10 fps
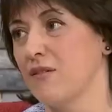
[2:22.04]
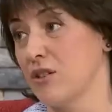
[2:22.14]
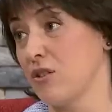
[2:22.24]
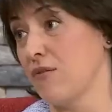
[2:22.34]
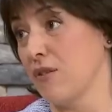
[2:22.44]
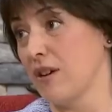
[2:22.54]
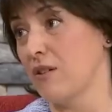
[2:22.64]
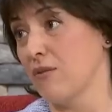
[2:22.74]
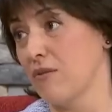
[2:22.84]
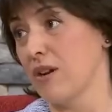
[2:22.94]
First of all,
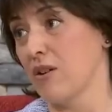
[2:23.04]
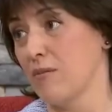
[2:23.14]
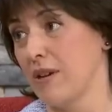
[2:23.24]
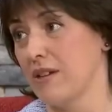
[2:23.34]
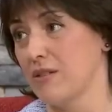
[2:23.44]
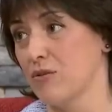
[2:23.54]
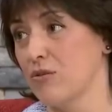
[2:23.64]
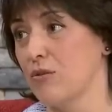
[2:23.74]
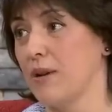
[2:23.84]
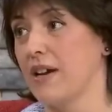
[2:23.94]
I would recommend
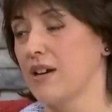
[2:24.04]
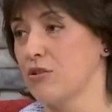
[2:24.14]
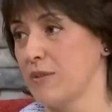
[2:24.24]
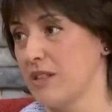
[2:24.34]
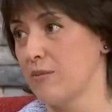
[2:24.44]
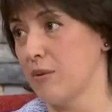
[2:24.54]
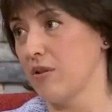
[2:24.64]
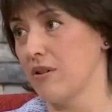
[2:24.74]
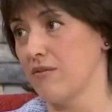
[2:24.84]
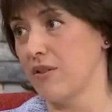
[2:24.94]
to buy a cosmetic
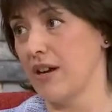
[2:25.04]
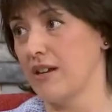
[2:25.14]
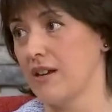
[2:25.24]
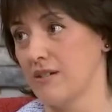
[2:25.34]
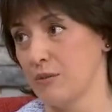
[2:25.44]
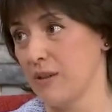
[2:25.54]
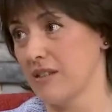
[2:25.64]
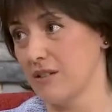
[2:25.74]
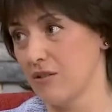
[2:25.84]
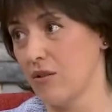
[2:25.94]
product by a
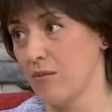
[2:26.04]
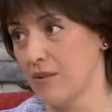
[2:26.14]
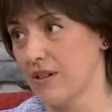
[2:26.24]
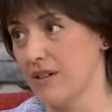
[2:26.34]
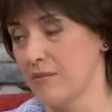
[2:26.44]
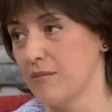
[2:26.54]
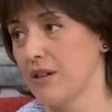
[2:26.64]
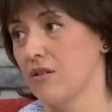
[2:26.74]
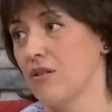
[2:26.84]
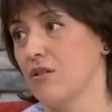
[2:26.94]
respected company mm-hmm.
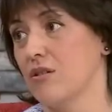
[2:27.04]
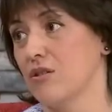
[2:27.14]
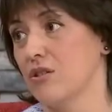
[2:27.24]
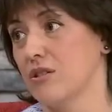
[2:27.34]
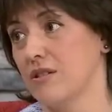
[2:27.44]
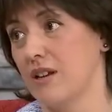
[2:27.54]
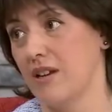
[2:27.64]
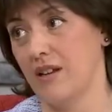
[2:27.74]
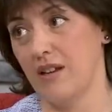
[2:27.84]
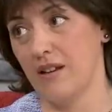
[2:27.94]
because
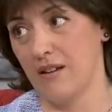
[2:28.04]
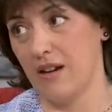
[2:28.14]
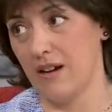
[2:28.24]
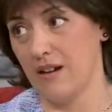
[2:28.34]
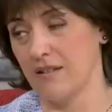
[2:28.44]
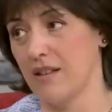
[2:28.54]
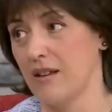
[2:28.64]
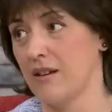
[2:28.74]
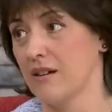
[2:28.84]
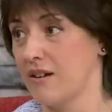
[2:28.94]
they, uh,
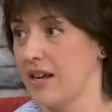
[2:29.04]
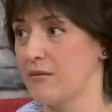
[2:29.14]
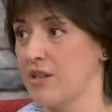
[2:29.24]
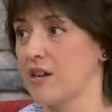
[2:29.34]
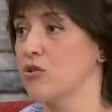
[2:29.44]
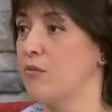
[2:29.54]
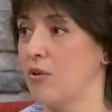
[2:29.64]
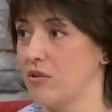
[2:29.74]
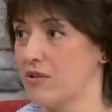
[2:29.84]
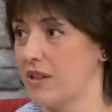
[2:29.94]
their claims are
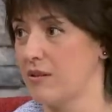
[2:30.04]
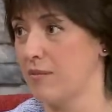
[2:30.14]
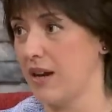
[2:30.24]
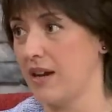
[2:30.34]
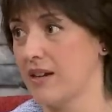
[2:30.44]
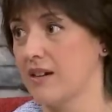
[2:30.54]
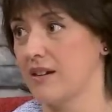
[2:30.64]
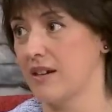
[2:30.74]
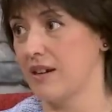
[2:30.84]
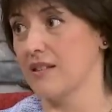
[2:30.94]
supported by
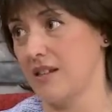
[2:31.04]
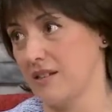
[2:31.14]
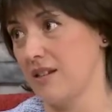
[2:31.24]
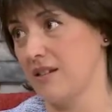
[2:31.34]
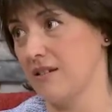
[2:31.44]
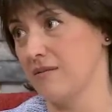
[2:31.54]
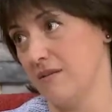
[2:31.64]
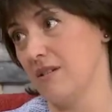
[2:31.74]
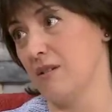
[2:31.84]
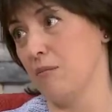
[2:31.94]
clinical testing
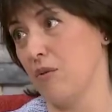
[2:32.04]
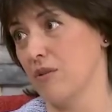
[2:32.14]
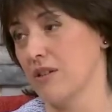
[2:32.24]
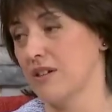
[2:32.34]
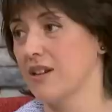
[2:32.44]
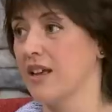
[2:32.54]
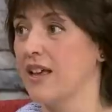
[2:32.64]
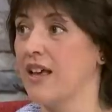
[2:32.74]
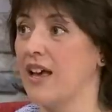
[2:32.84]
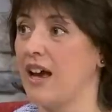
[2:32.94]
important.
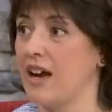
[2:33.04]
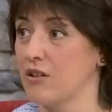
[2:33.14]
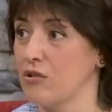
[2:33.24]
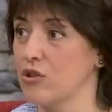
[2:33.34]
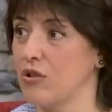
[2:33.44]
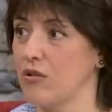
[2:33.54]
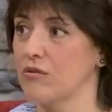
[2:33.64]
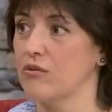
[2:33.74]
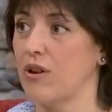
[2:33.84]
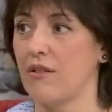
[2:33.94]
And
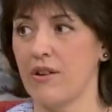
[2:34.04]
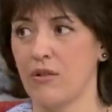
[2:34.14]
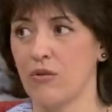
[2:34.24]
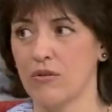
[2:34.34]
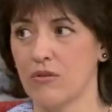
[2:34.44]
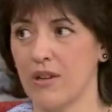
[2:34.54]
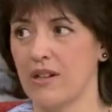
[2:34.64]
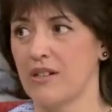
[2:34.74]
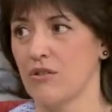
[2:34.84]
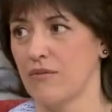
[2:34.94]
also to have a look to the
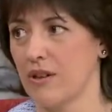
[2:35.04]
list of